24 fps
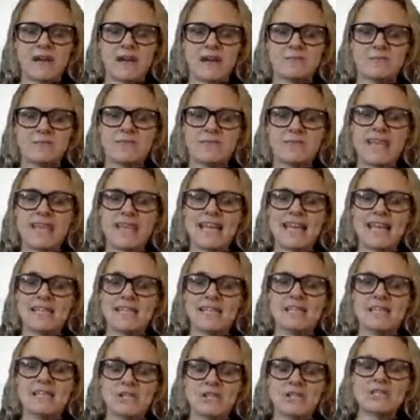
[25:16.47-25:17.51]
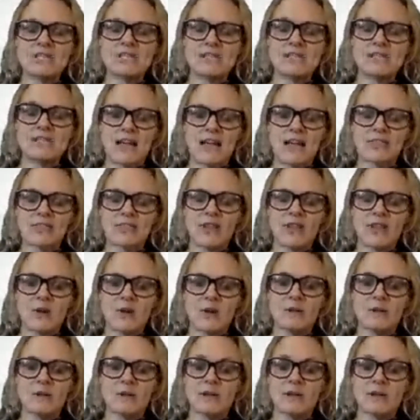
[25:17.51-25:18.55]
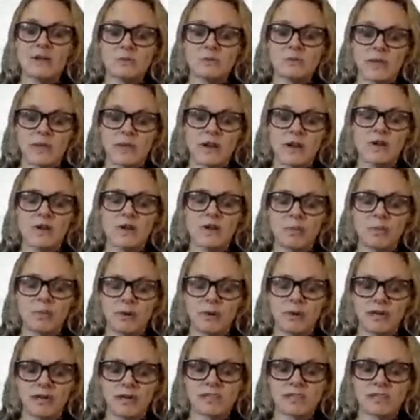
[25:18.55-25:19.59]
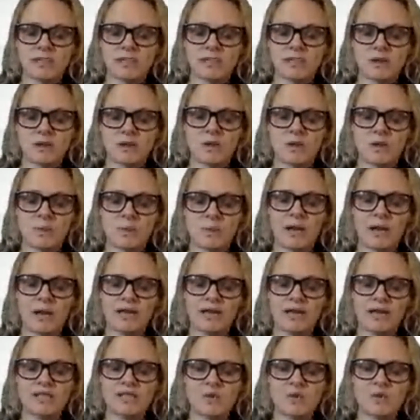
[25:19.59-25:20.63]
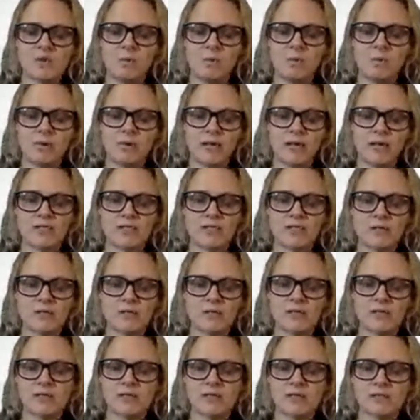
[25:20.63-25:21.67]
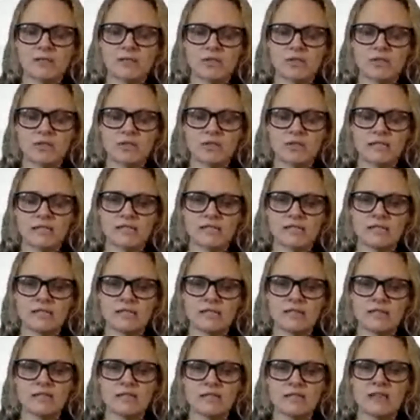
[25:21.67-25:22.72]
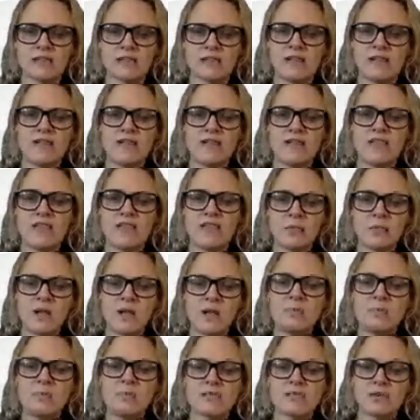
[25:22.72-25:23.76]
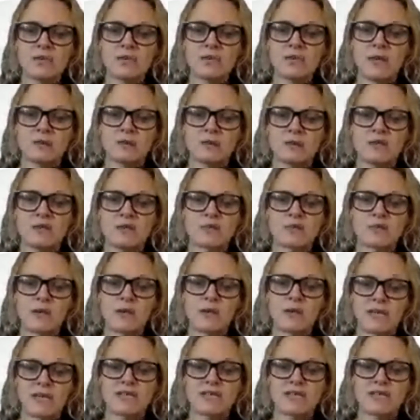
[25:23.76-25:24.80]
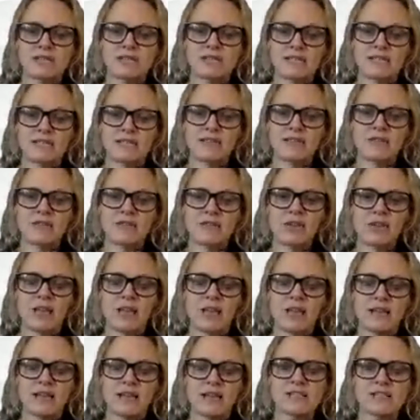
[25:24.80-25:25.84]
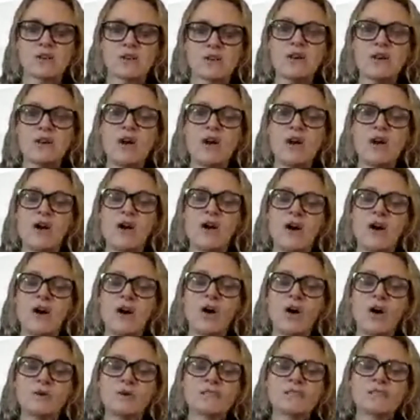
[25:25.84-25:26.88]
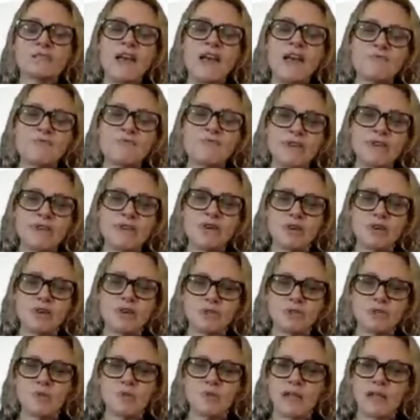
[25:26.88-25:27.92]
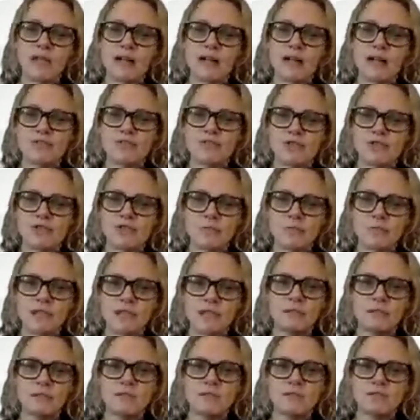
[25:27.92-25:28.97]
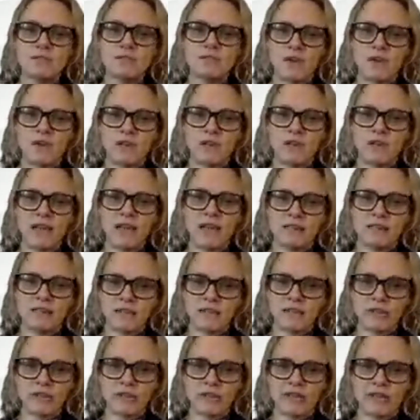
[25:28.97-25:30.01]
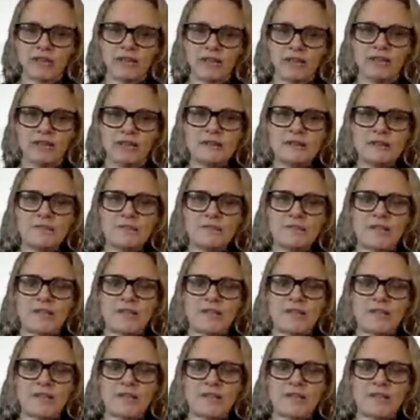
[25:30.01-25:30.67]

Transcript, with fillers: Um, in addition to that though, because we are operating or planning to operate two metre social distance, there will be some elements we need to deliver online. So almost every course will have some element of online learning.